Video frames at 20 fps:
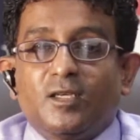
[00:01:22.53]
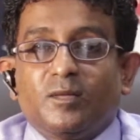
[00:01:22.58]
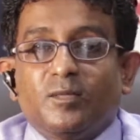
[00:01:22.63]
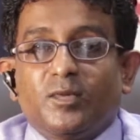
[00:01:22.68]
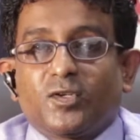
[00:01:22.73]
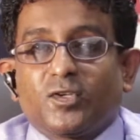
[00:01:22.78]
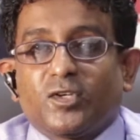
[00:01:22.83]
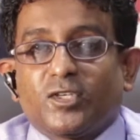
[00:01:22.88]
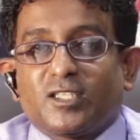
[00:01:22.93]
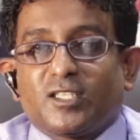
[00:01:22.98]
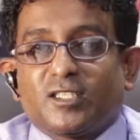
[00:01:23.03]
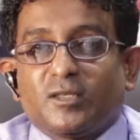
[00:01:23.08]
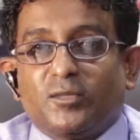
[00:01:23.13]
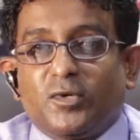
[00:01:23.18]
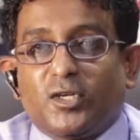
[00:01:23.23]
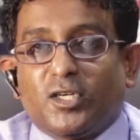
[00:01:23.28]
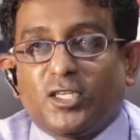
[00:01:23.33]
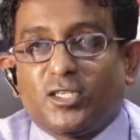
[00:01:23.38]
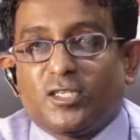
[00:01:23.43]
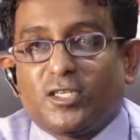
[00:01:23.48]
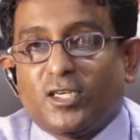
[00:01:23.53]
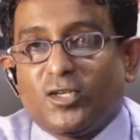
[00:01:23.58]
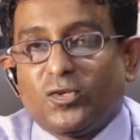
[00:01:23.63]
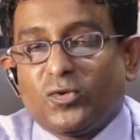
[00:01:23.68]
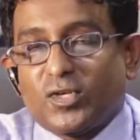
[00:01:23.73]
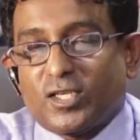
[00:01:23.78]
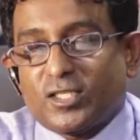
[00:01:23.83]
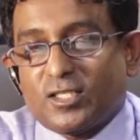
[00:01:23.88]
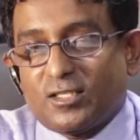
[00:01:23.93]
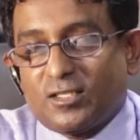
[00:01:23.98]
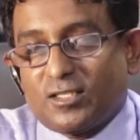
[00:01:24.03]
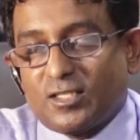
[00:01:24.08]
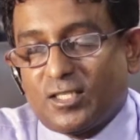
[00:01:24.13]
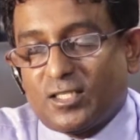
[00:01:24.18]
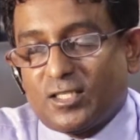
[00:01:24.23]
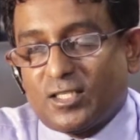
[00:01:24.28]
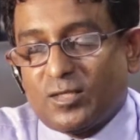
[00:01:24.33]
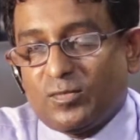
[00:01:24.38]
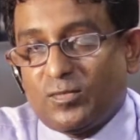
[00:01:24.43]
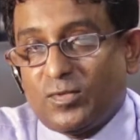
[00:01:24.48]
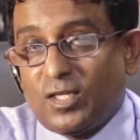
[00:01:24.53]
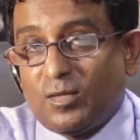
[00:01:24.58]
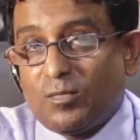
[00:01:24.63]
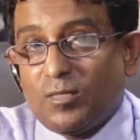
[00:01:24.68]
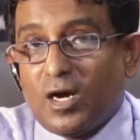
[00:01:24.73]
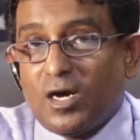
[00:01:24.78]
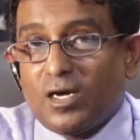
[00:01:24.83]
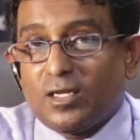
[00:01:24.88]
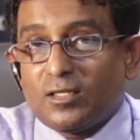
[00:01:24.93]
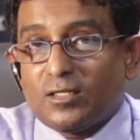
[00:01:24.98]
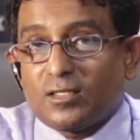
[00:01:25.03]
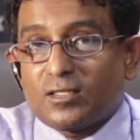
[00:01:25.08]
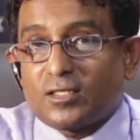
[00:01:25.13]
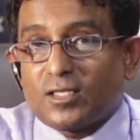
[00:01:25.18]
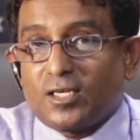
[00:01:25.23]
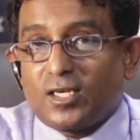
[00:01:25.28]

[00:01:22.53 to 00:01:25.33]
because the British education system demands